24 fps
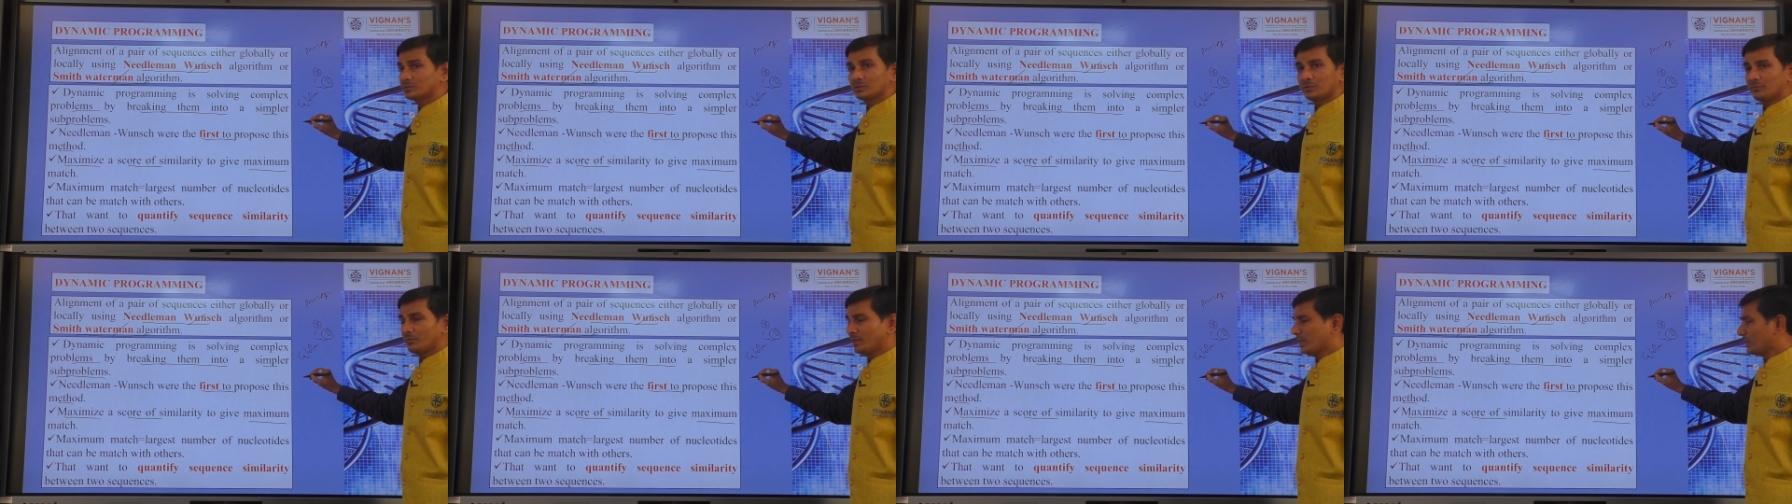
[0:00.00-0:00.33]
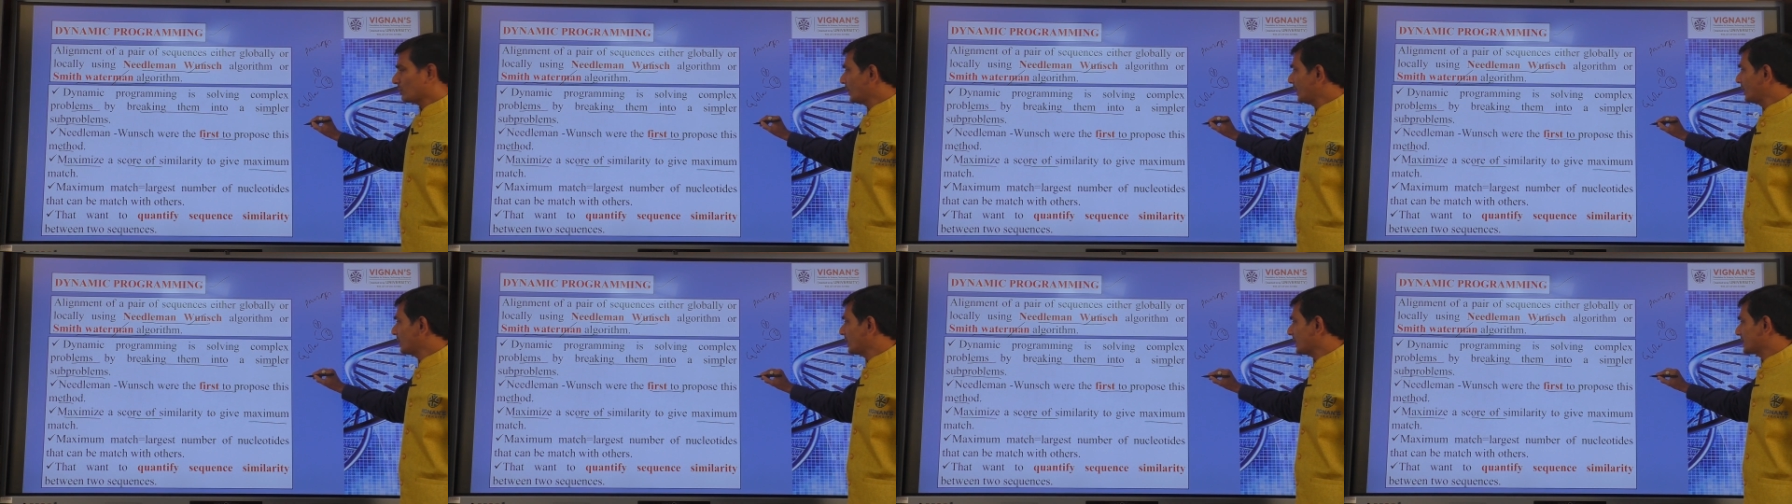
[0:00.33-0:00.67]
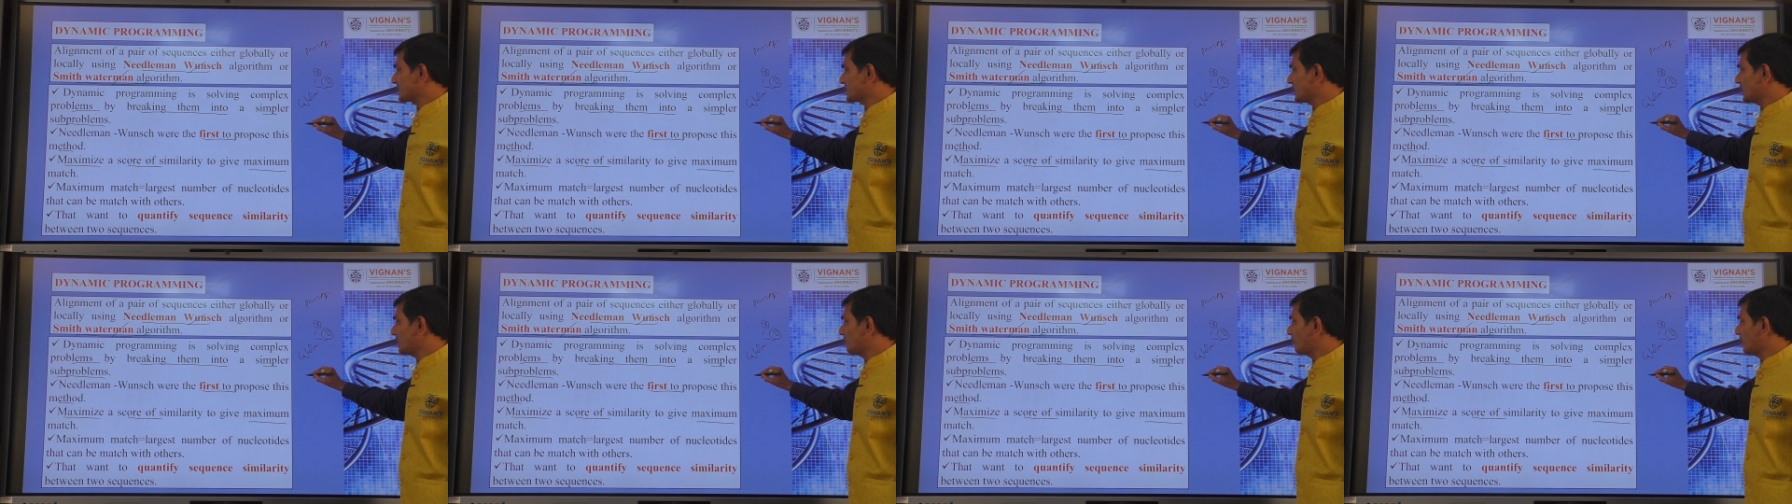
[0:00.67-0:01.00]
we are going to
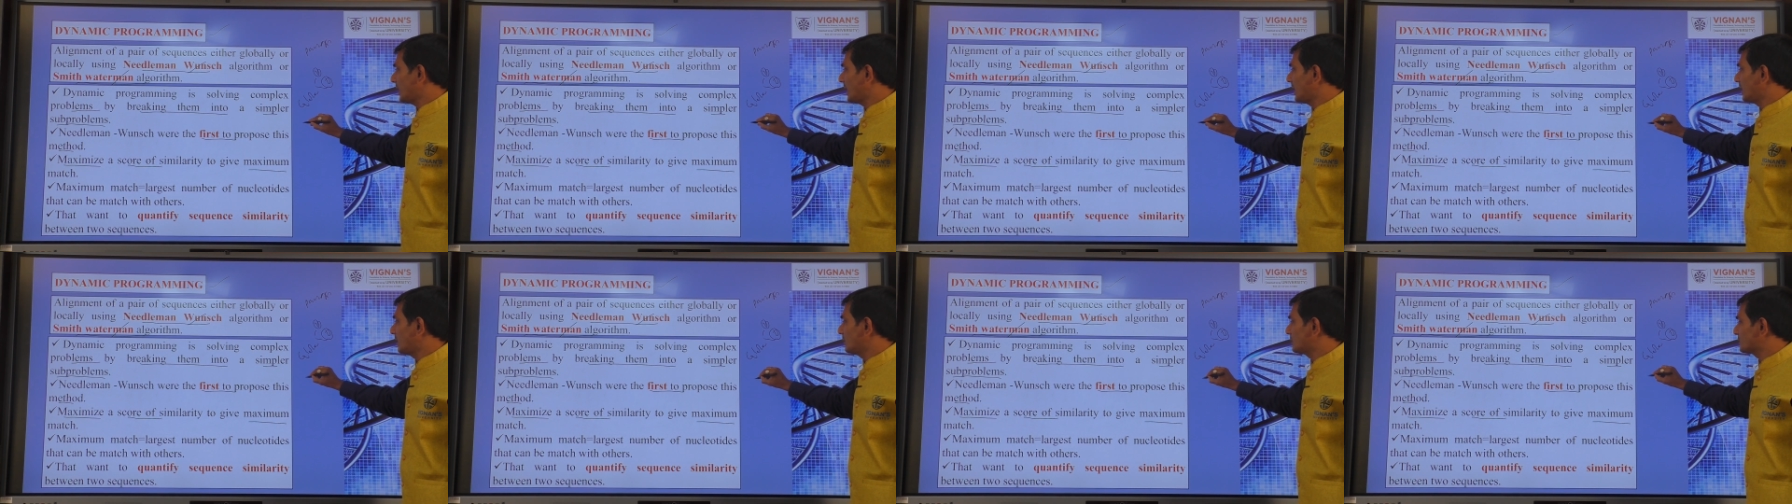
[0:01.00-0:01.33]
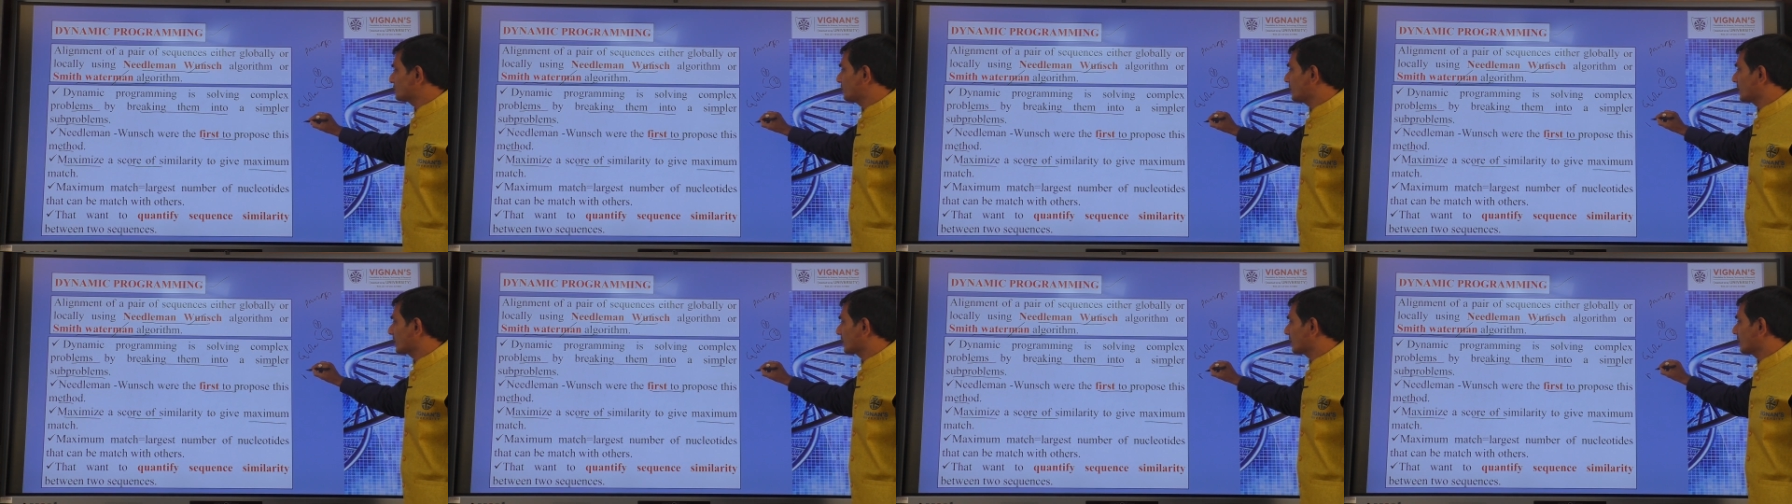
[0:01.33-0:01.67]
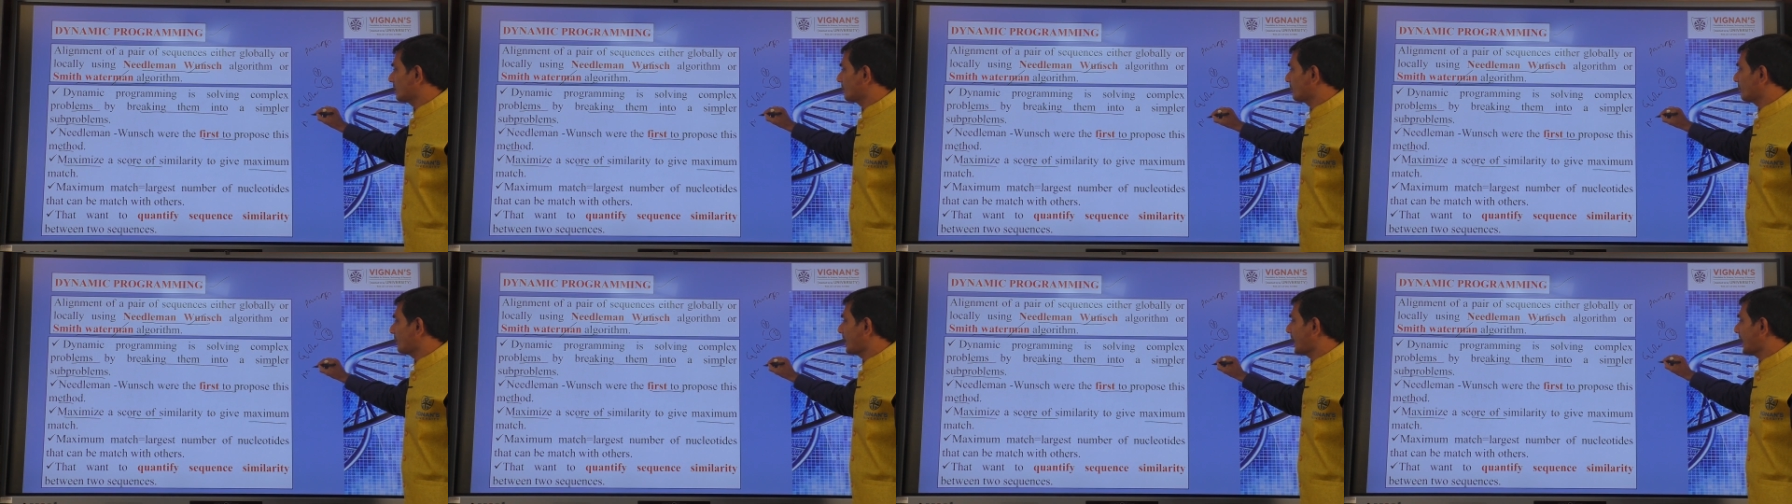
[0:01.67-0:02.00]
assign values for
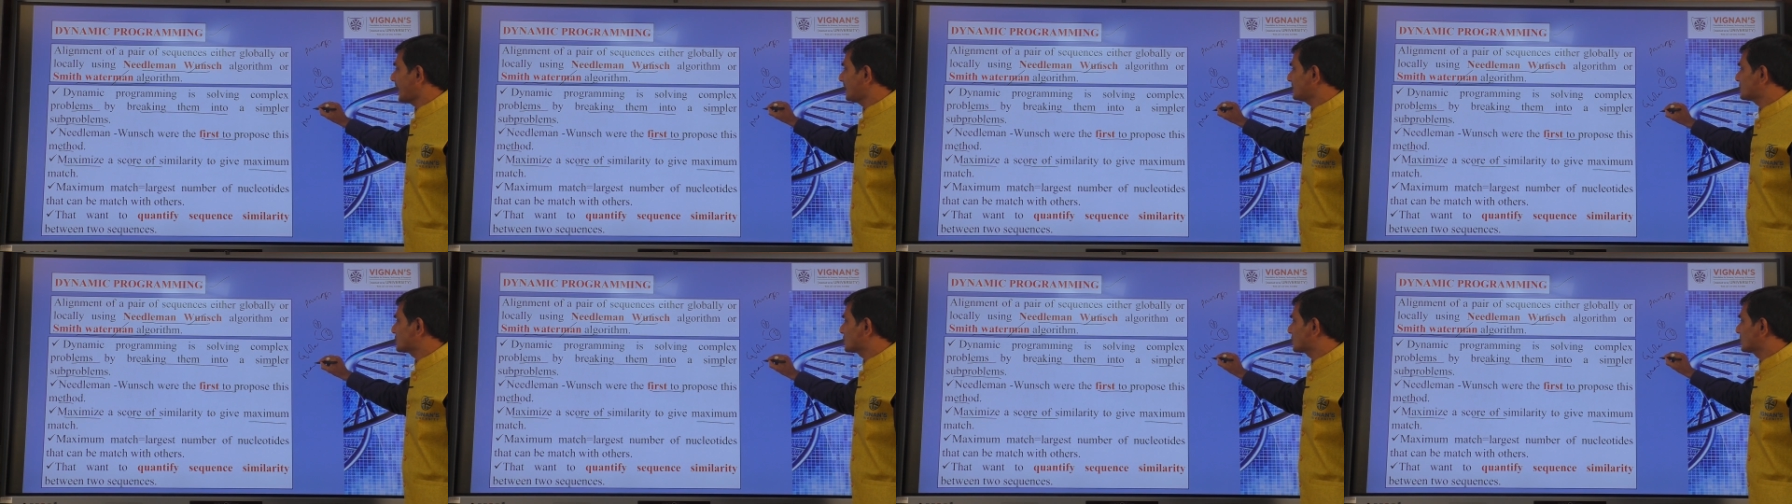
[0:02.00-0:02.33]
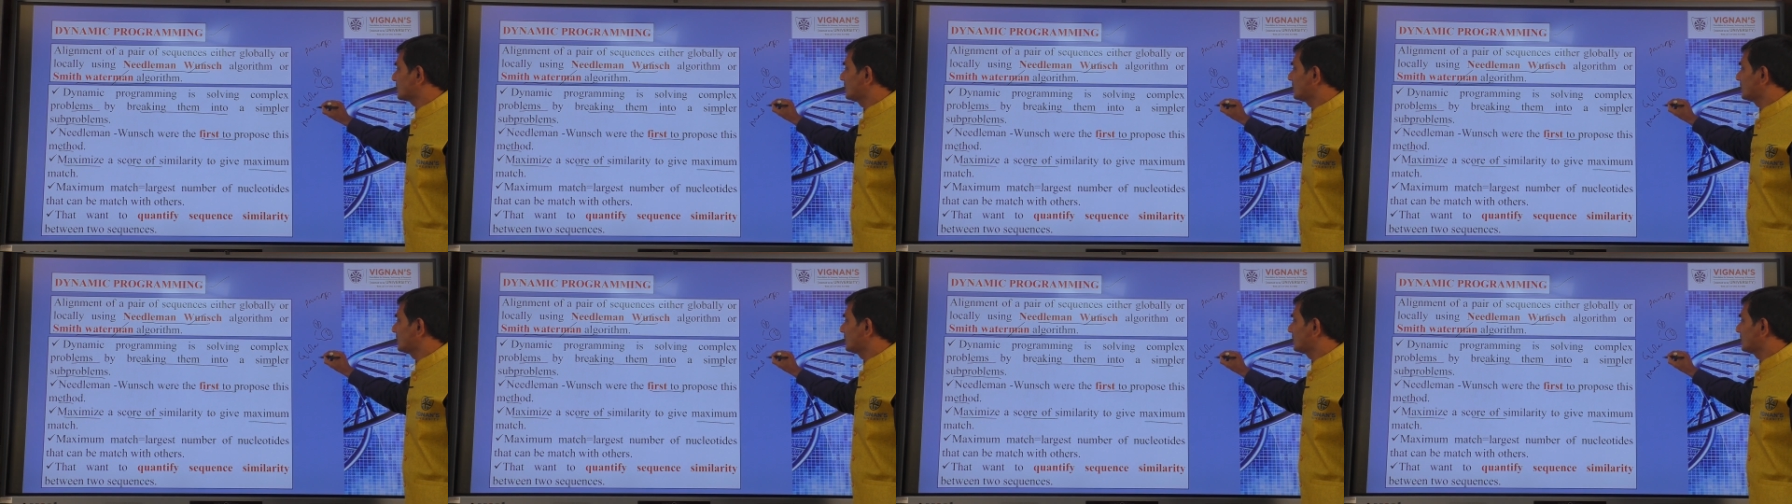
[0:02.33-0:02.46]
match,